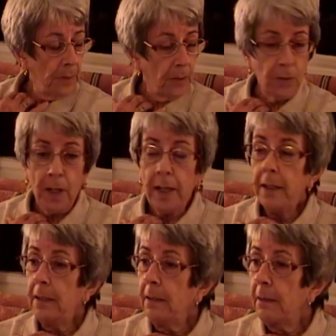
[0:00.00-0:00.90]

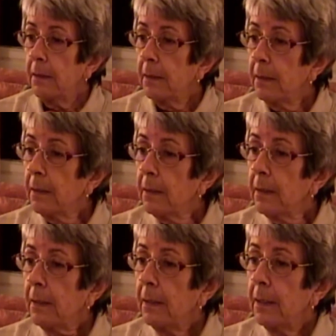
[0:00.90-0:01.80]
crying,
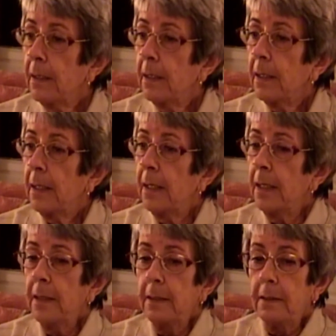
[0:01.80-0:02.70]

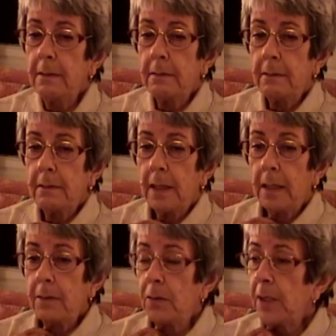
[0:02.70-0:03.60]
and
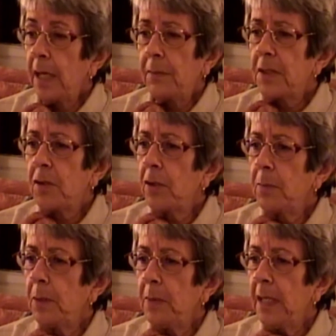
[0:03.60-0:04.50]
I don't think I ever saw the
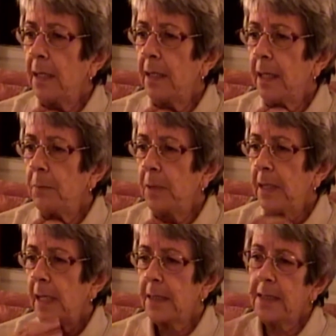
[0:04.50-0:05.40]
baby that night, but
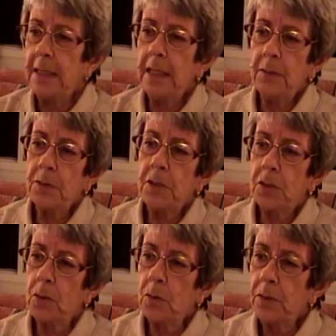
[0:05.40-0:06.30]
next day I was
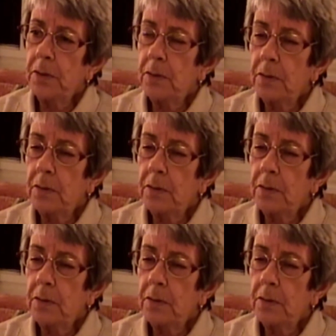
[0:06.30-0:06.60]
told, you know.